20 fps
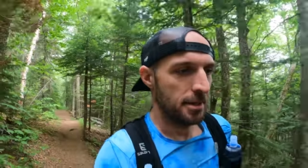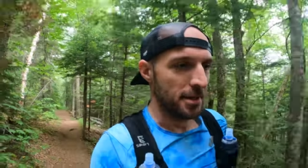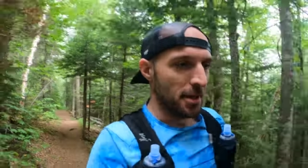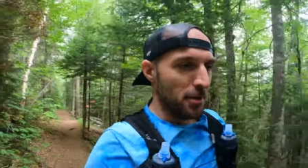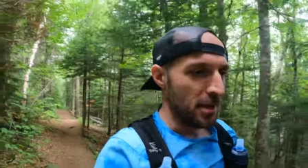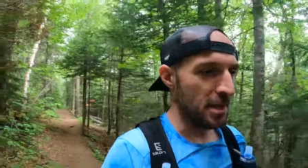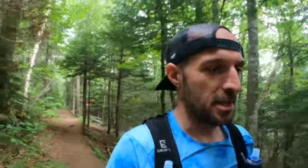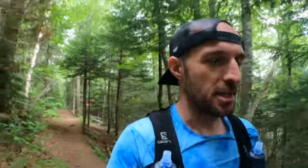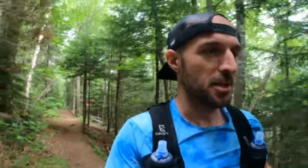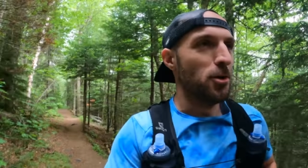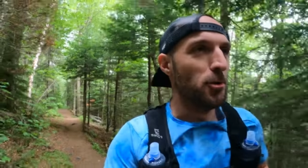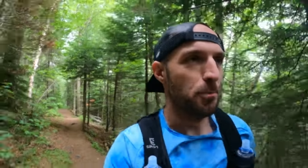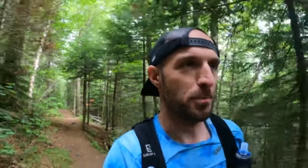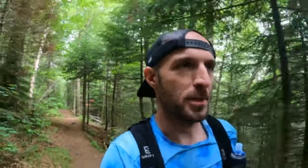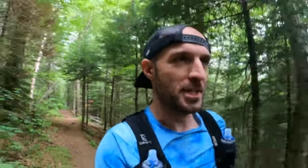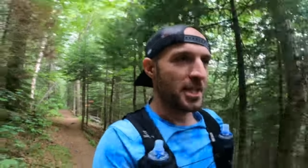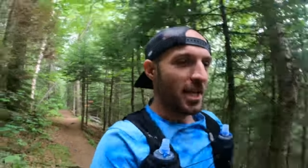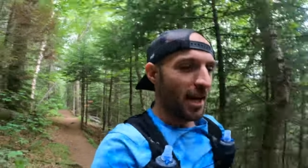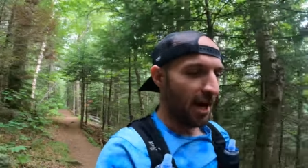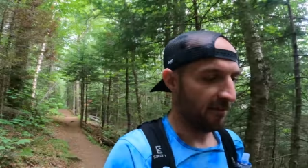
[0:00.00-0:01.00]
so this loop
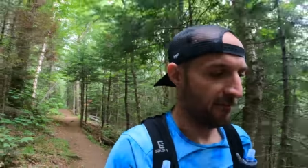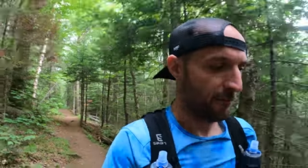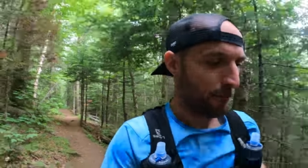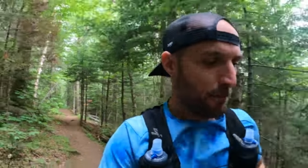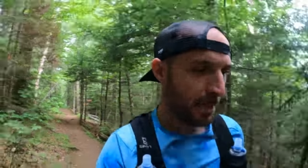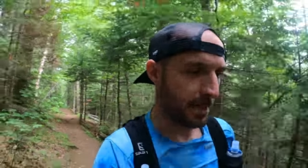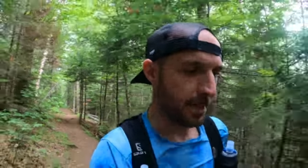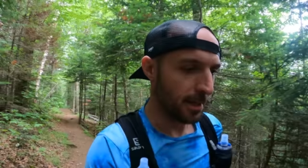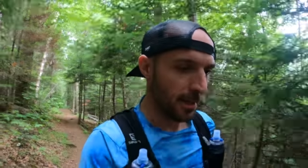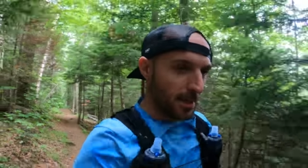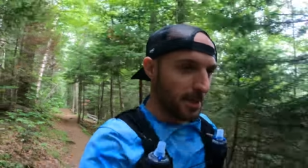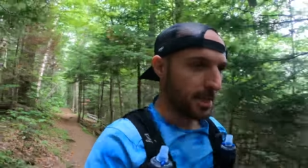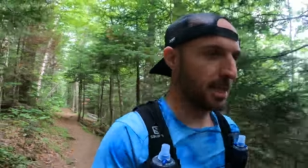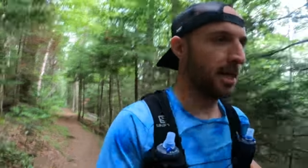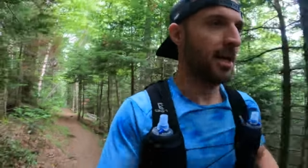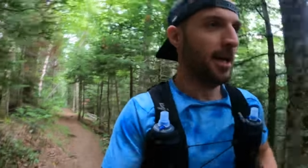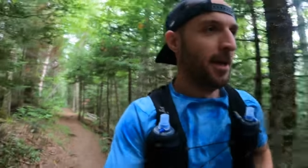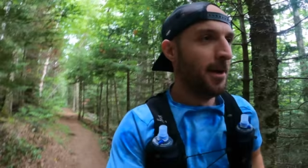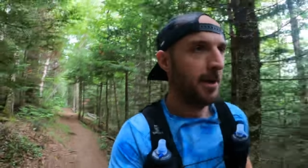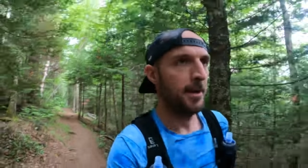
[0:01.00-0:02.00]
is tough because
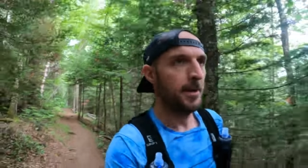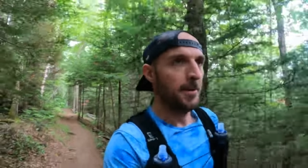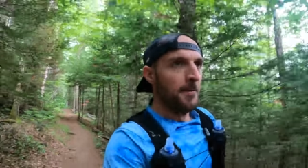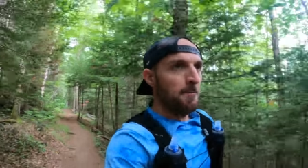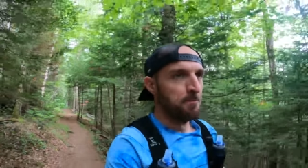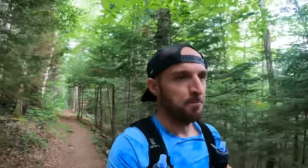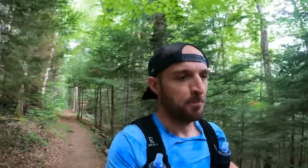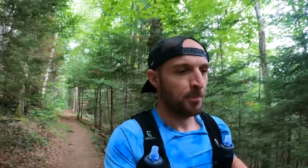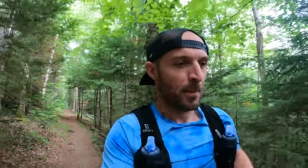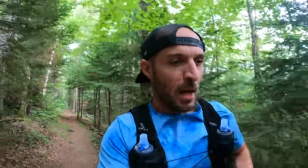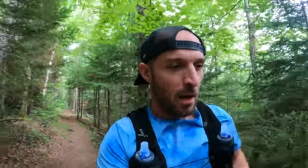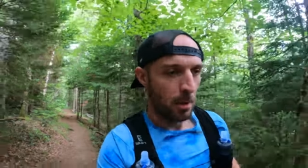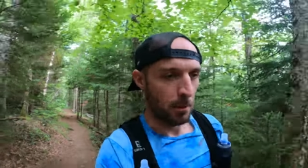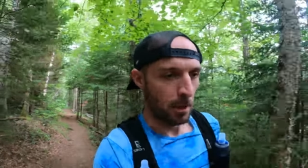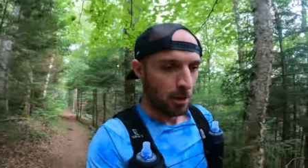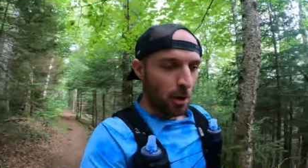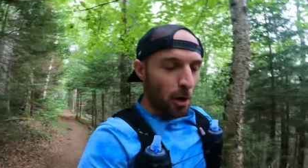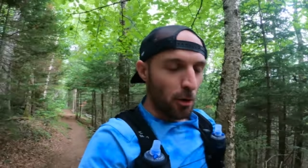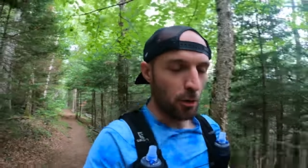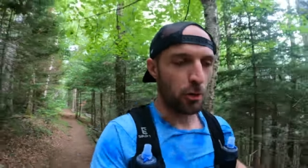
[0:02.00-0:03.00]
a
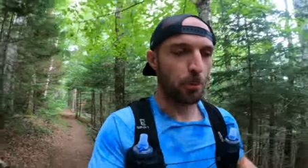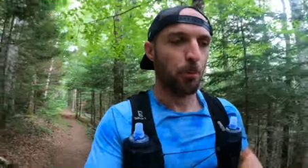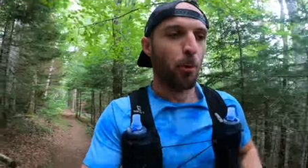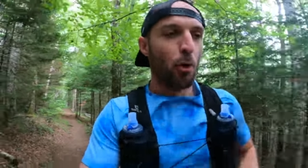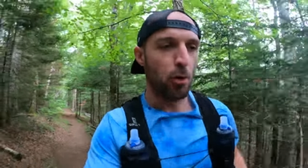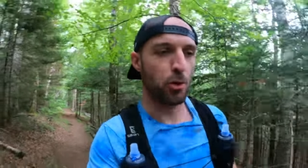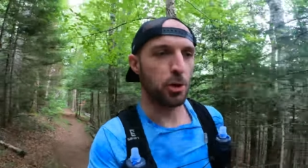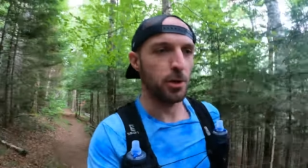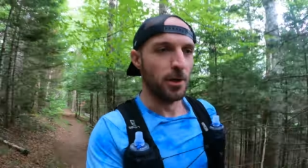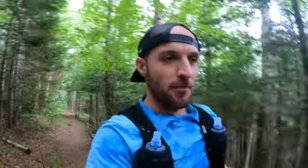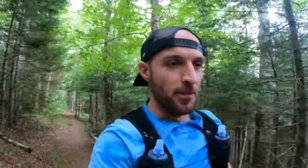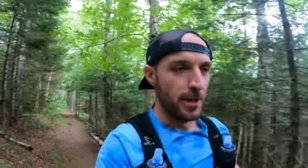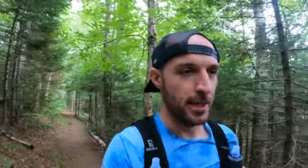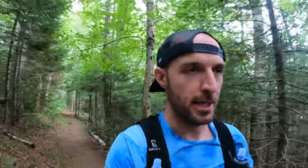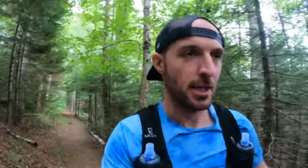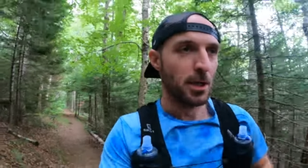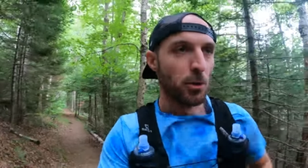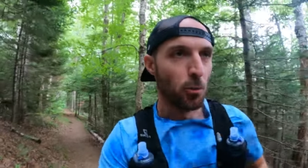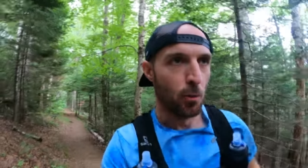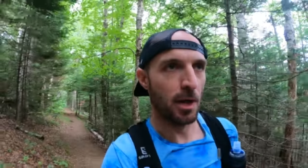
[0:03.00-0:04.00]
large portion of it
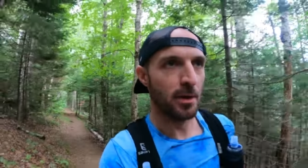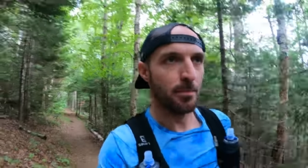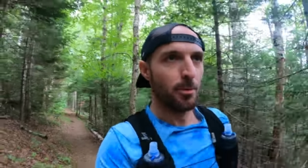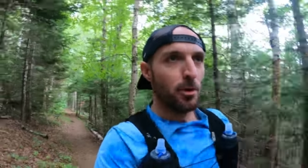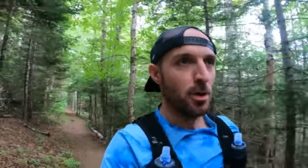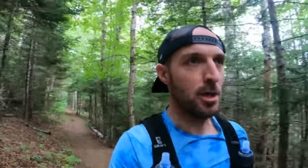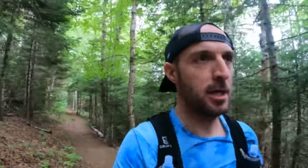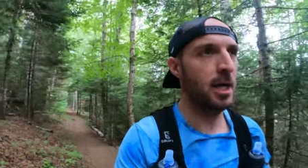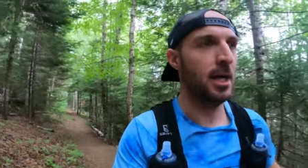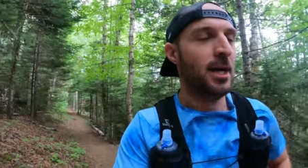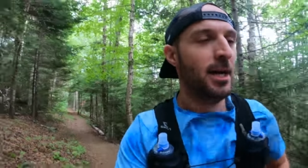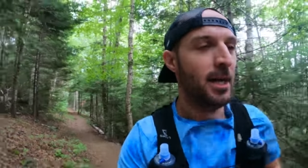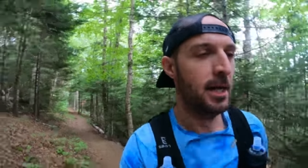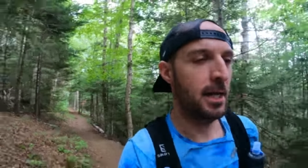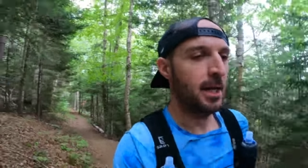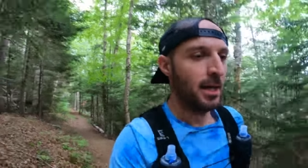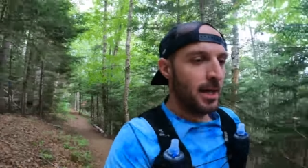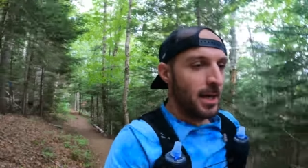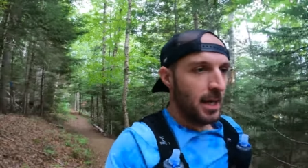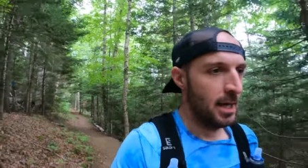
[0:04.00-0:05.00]
is runnable,
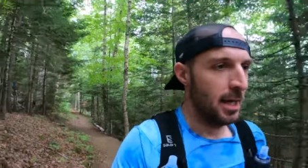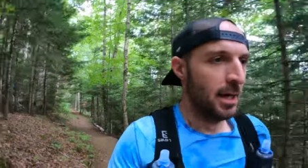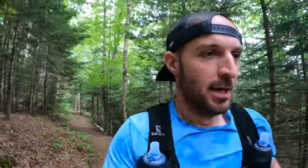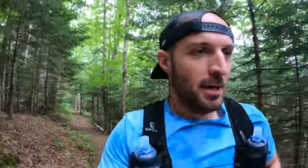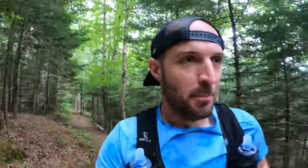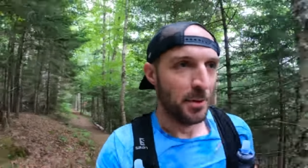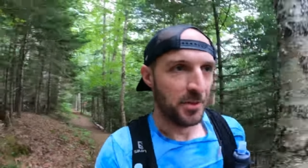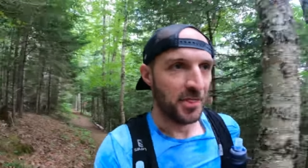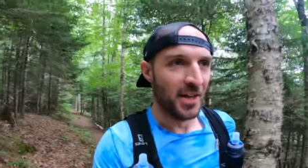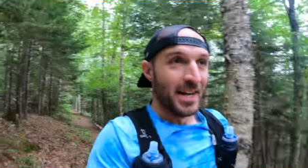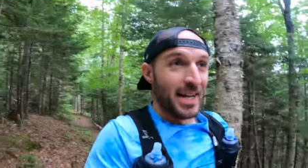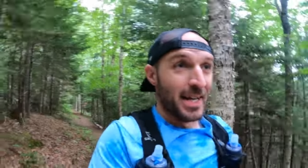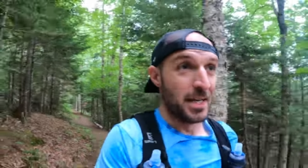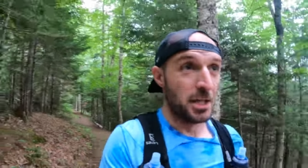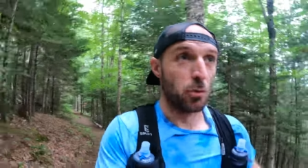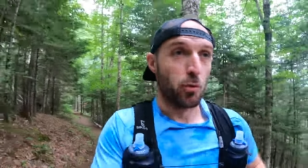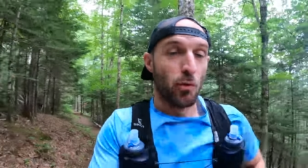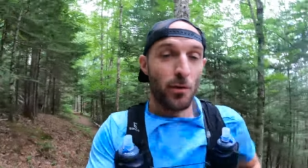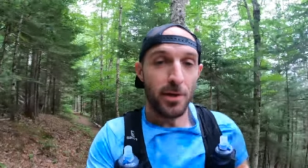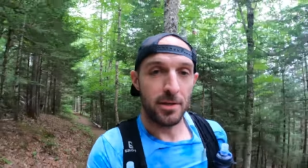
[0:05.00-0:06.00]
but then it
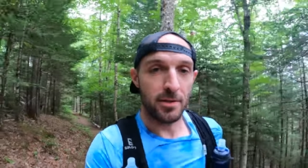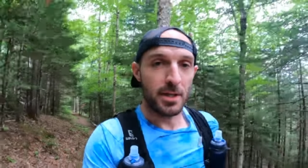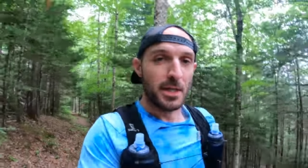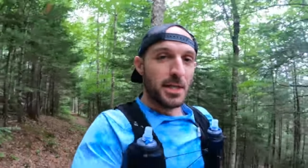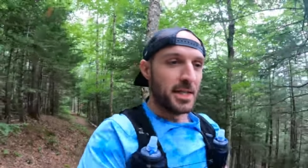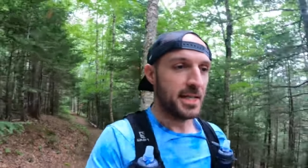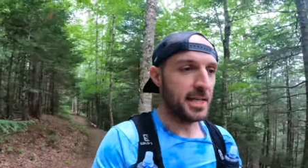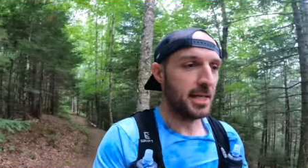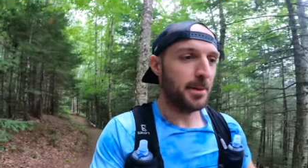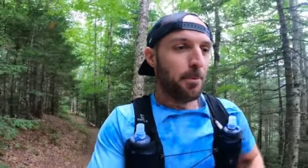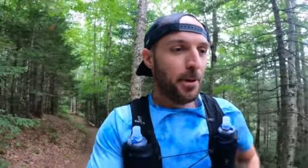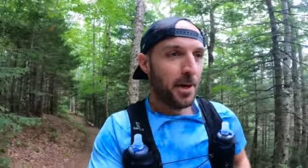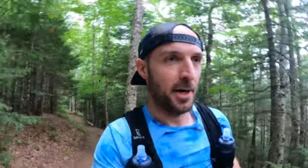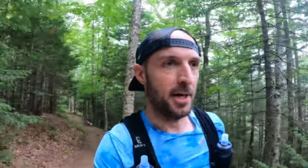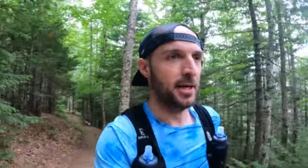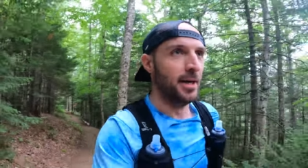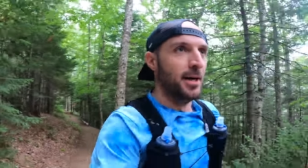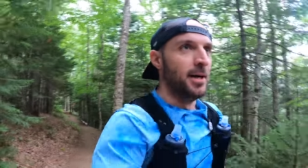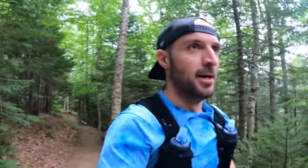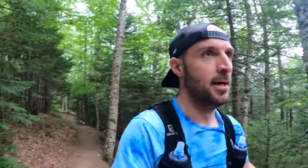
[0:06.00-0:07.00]
gets really steep
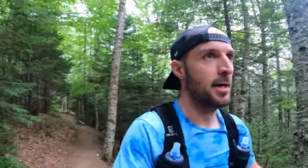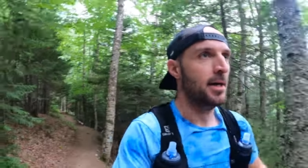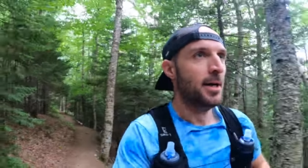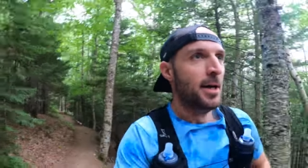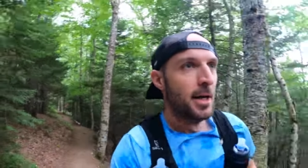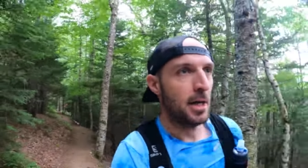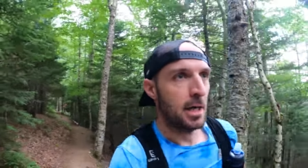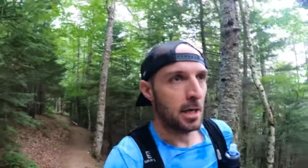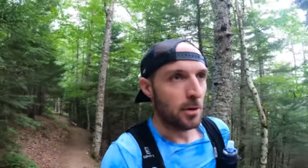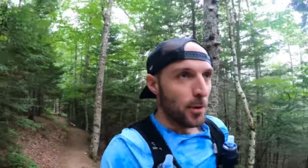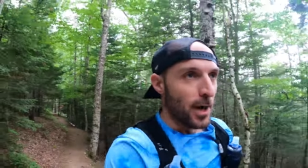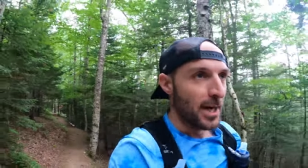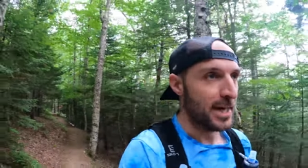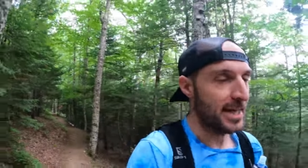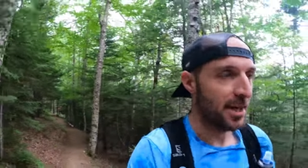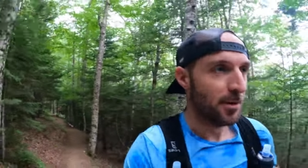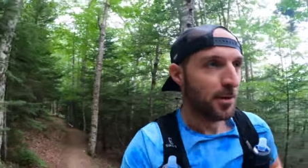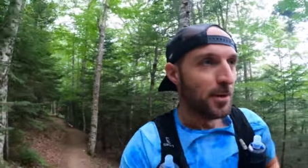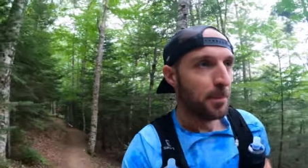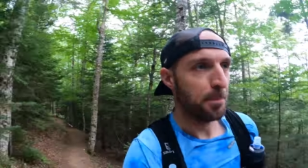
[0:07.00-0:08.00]
right
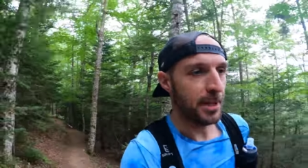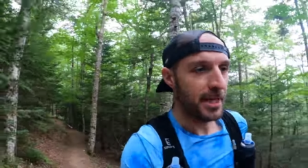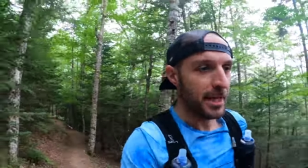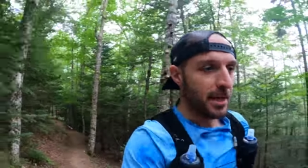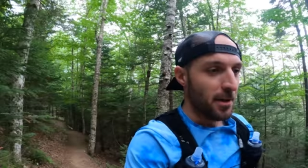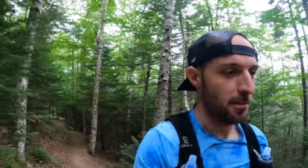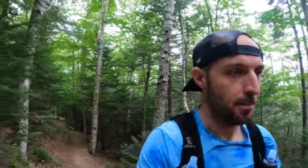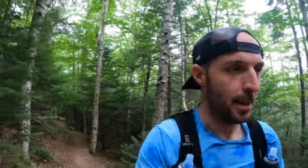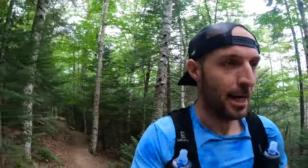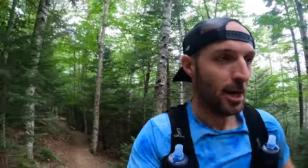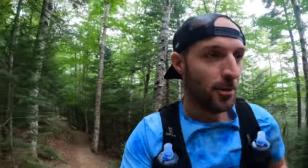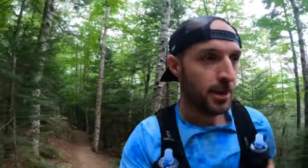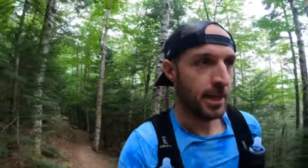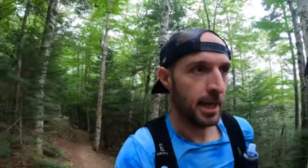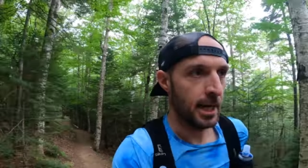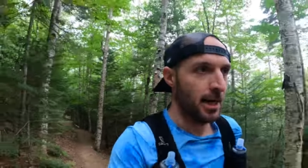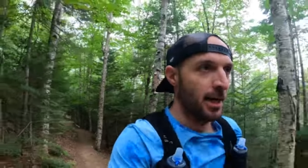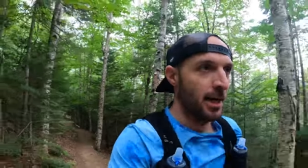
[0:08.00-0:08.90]
near the peak of the mountain.